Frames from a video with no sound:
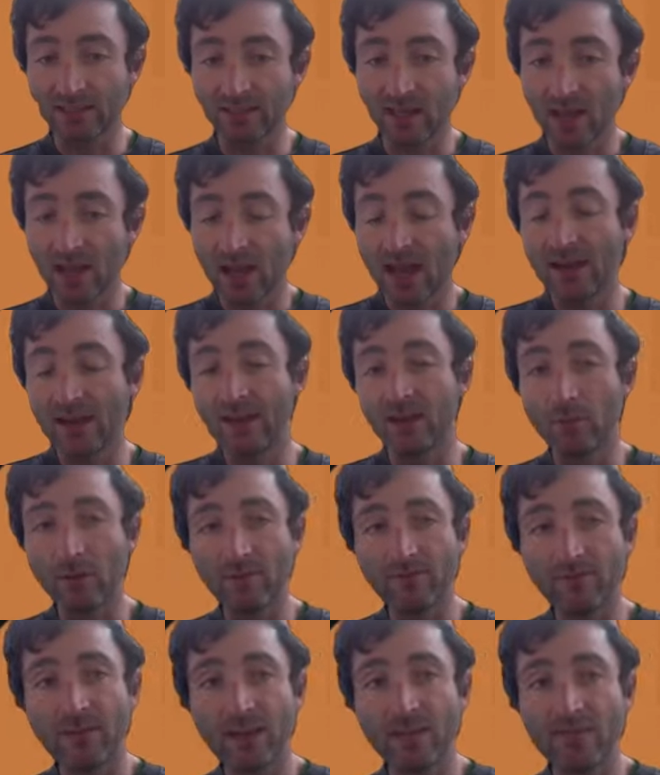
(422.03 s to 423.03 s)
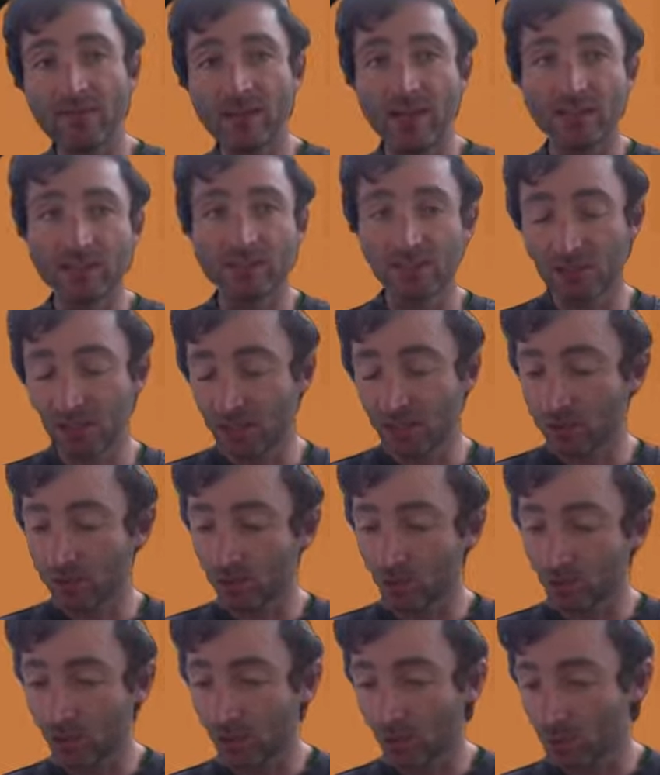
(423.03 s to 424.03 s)
this a little bit further is she
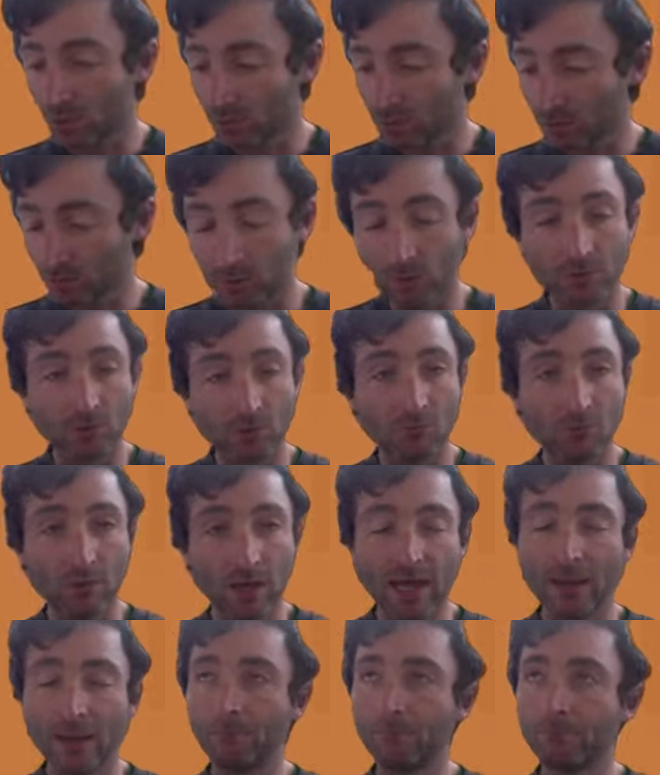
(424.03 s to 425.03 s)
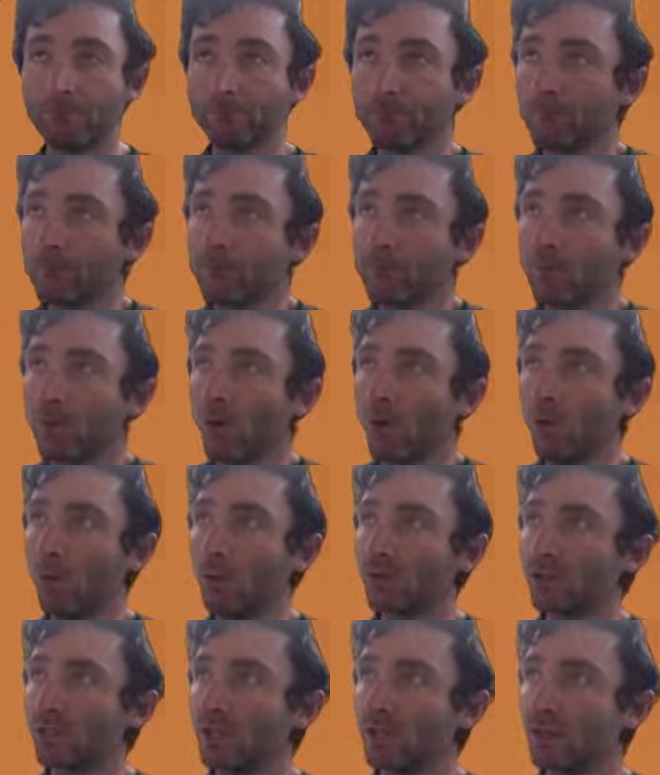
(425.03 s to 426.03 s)
could have shown some user in, um,
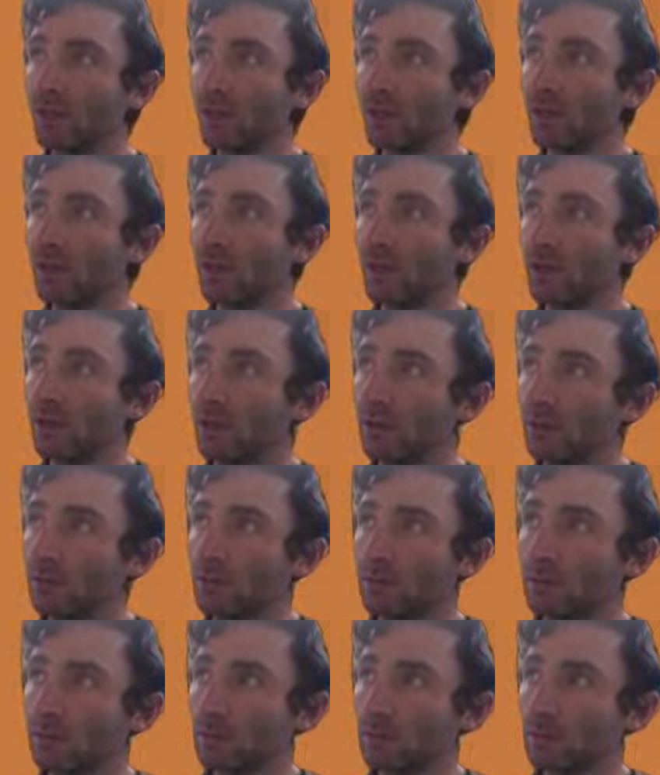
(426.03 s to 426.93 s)
almost like uh,